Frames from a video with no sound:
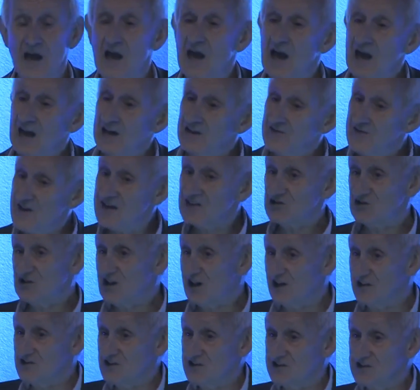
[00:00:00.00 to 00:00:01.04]
And if that
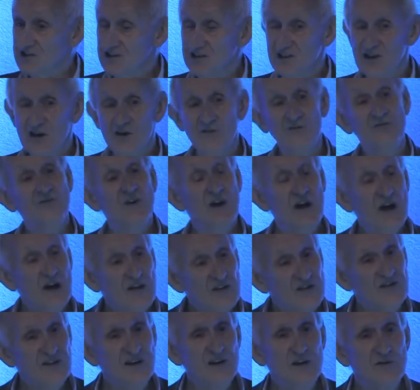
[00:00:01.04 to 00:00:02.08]
challenge isn't enough,
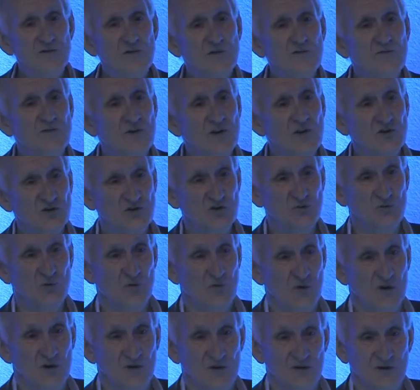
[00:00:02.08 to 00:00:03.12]
think of the virtual
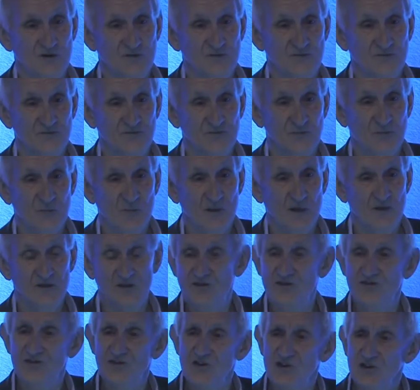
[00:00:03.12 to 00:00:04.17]
world. The
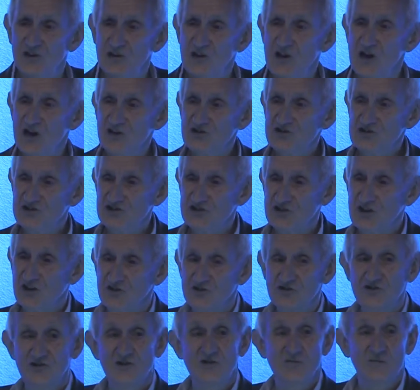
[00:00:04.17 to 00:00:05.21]
third largest
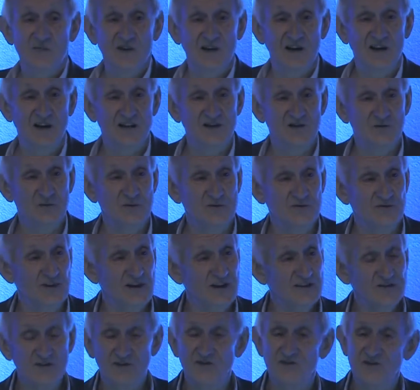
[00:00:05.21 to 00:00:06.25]
country, you might like to
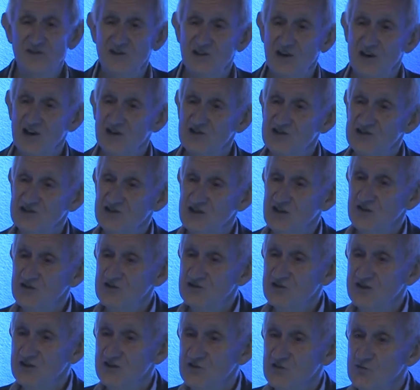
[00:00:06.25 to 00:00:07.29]
reflect, the third largest
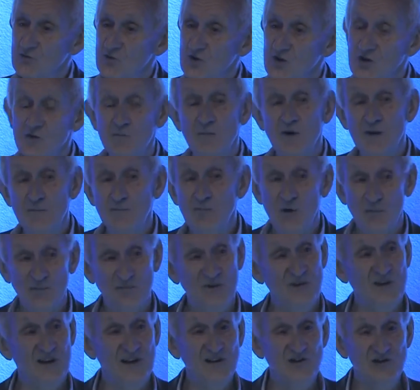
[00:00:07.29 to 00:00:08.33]
country in the world by
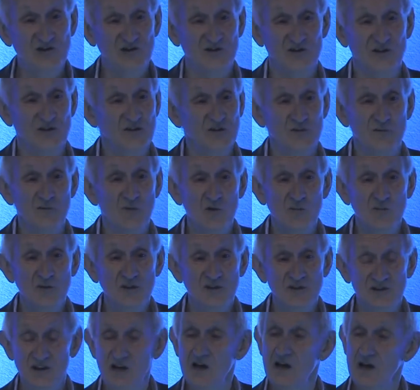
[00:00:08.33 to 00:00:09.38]
population at the
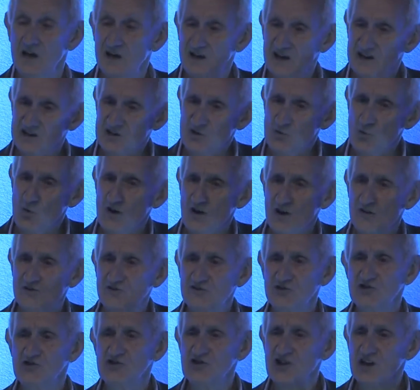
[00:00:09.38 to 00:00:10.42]
moment, that's the one
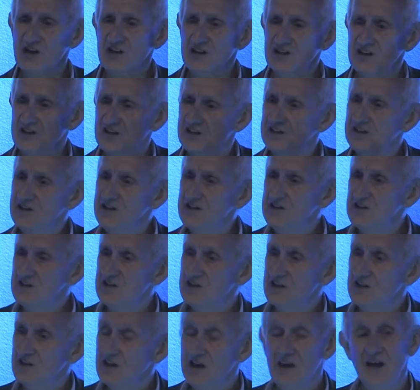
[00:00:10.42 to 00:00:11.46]
after China and
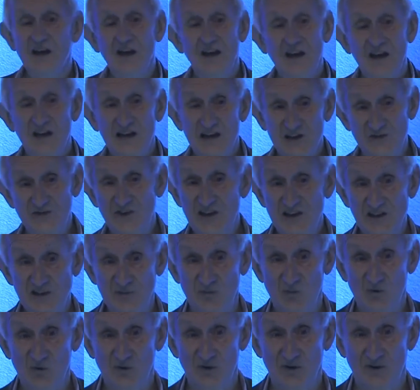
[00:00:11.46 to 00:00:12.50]
India, is
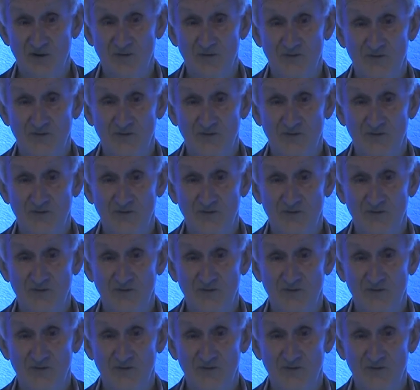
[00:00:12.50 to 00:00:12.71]
Facebook.